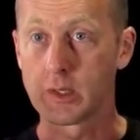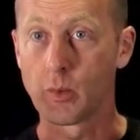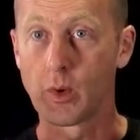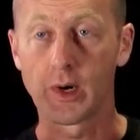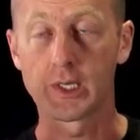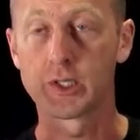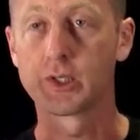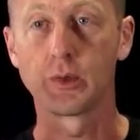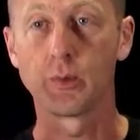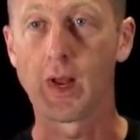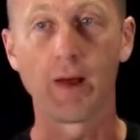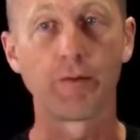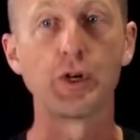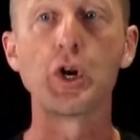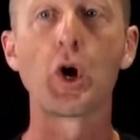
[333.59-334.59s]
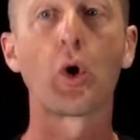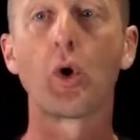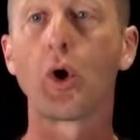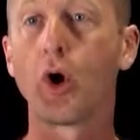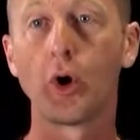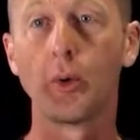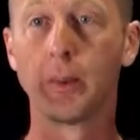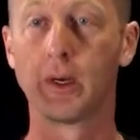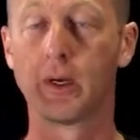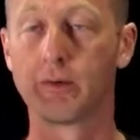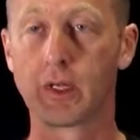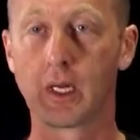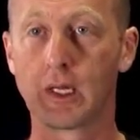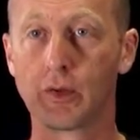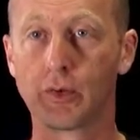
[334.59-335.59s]
We have no hope of
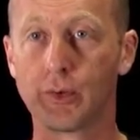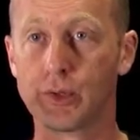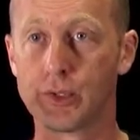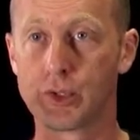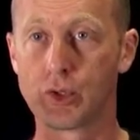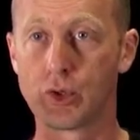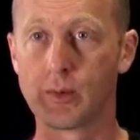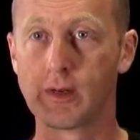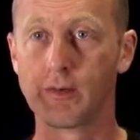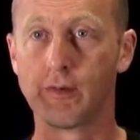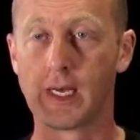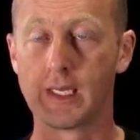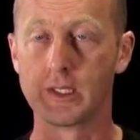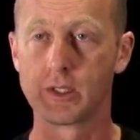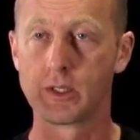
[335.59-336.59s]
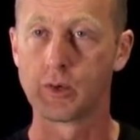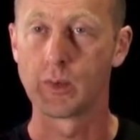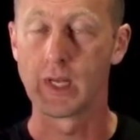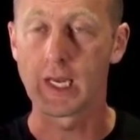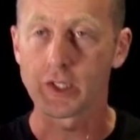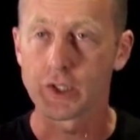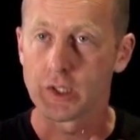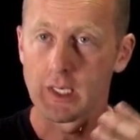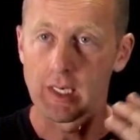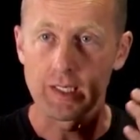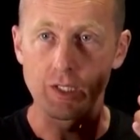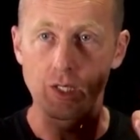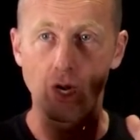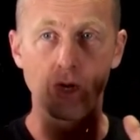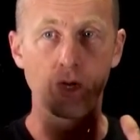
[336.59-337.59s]
getting through the storming phase. We actually need
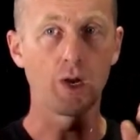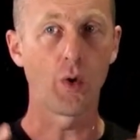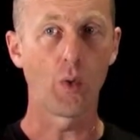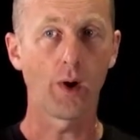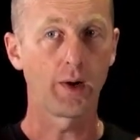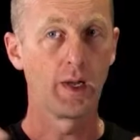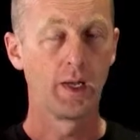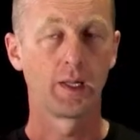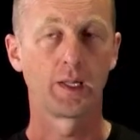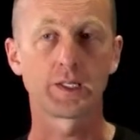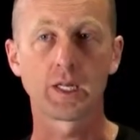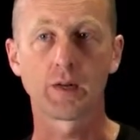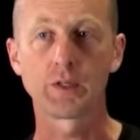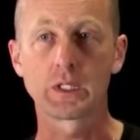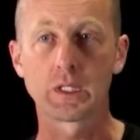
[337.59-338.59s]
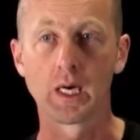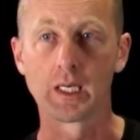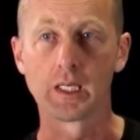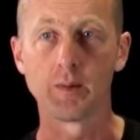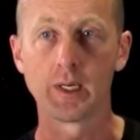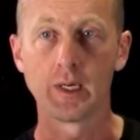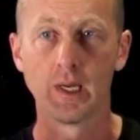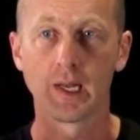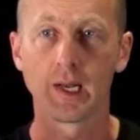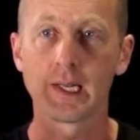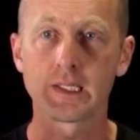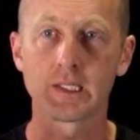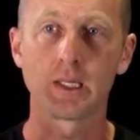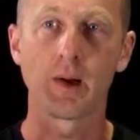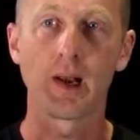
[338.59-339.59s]
to go, you know what? Let's have this argument.
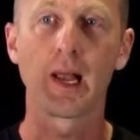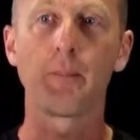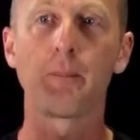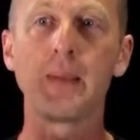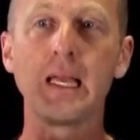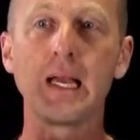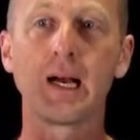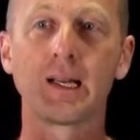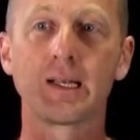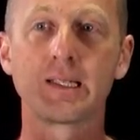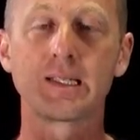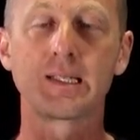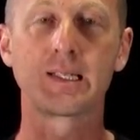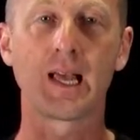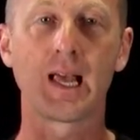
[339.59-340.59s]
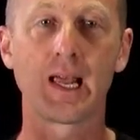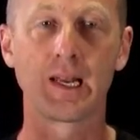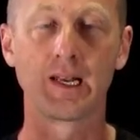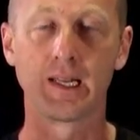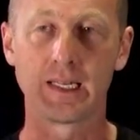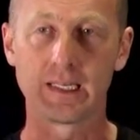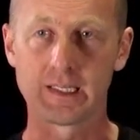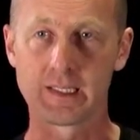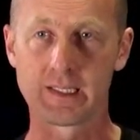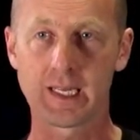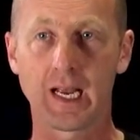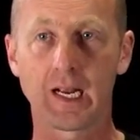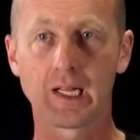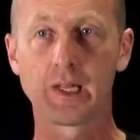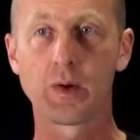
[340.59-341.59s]
Let me understand
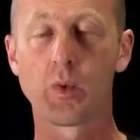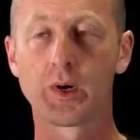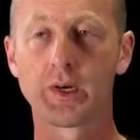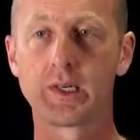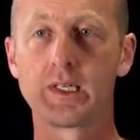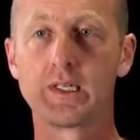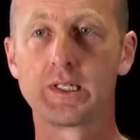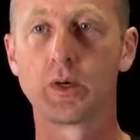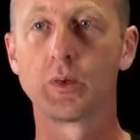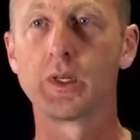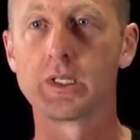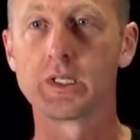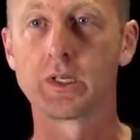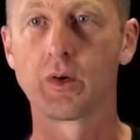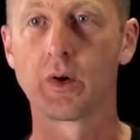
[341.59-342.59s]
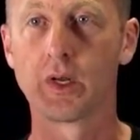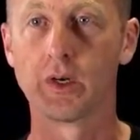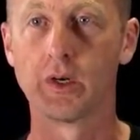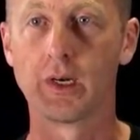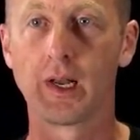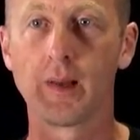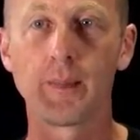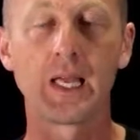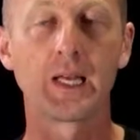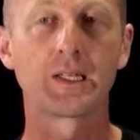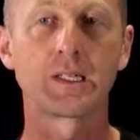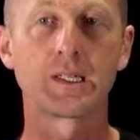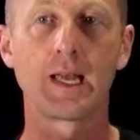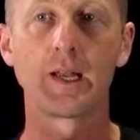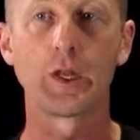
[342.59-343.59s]
exactly what it is that we disagree on. Let me
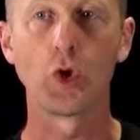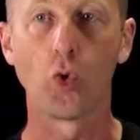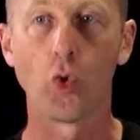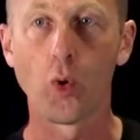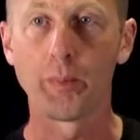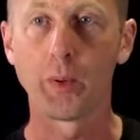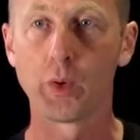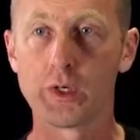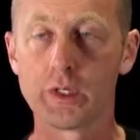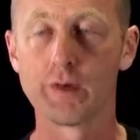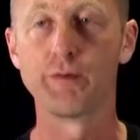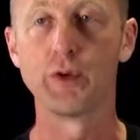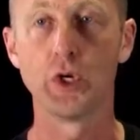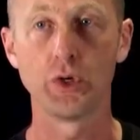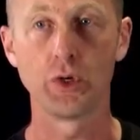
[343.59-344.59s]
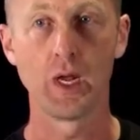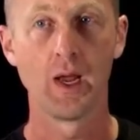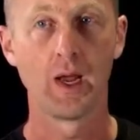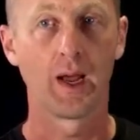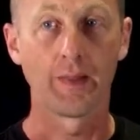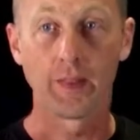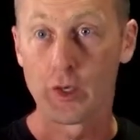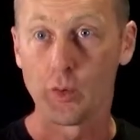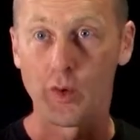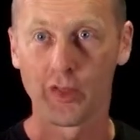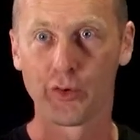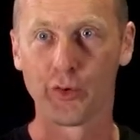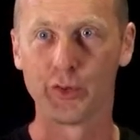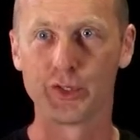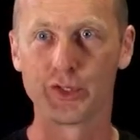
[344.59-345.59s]
understand your point of view, and then you'll get
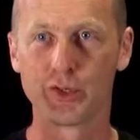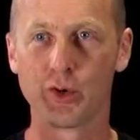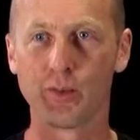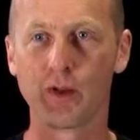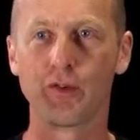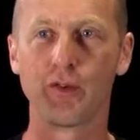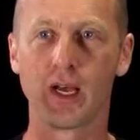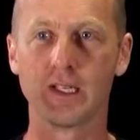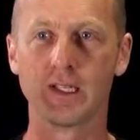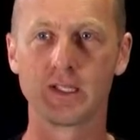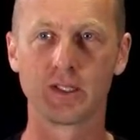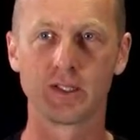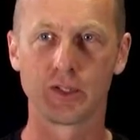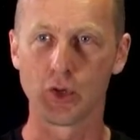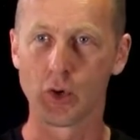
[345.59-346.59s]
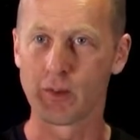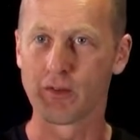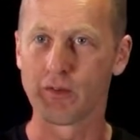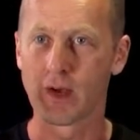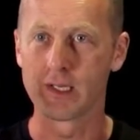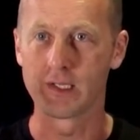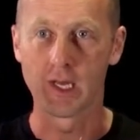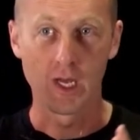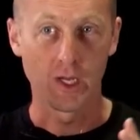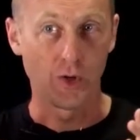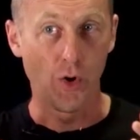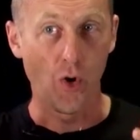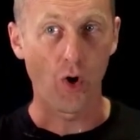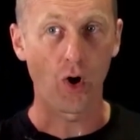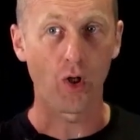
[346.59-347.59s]
through the storming phase. Storming phase,
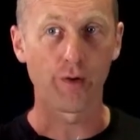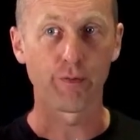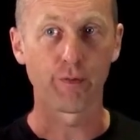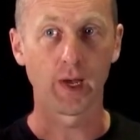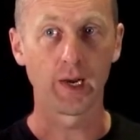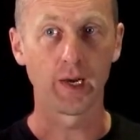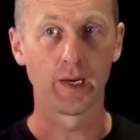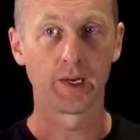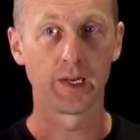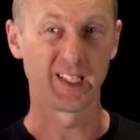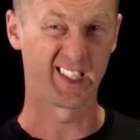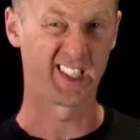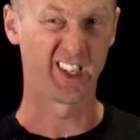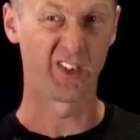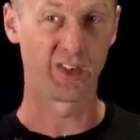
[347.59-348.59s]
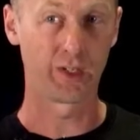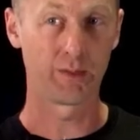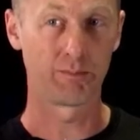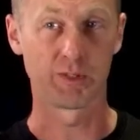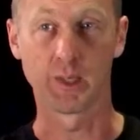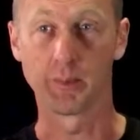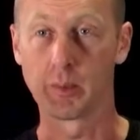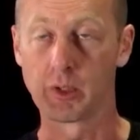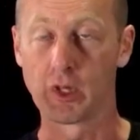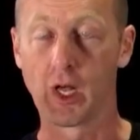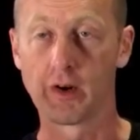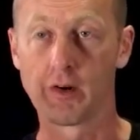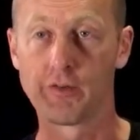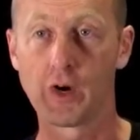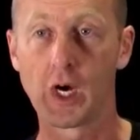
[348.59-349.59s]
not a lot of fun necessarily. Some people like
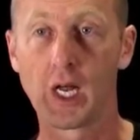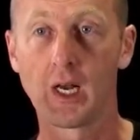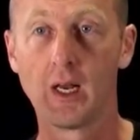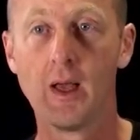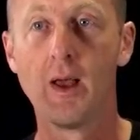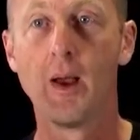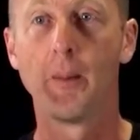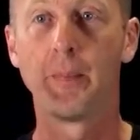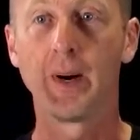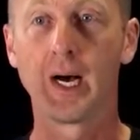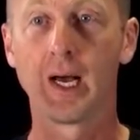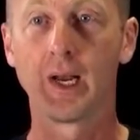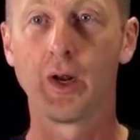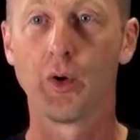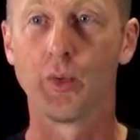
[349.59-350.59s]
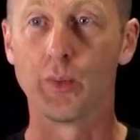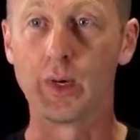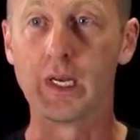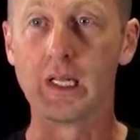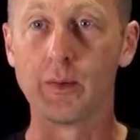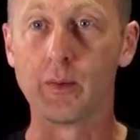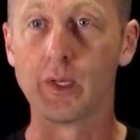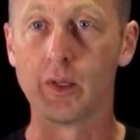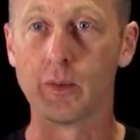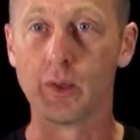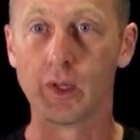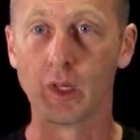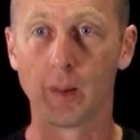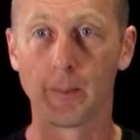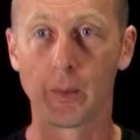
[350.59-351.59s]
a fight, but really, really,
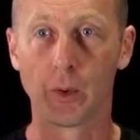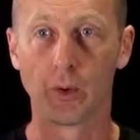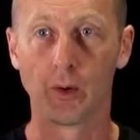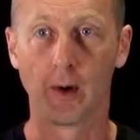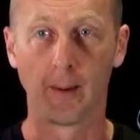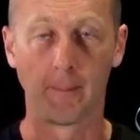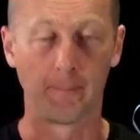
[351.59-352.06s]
really important.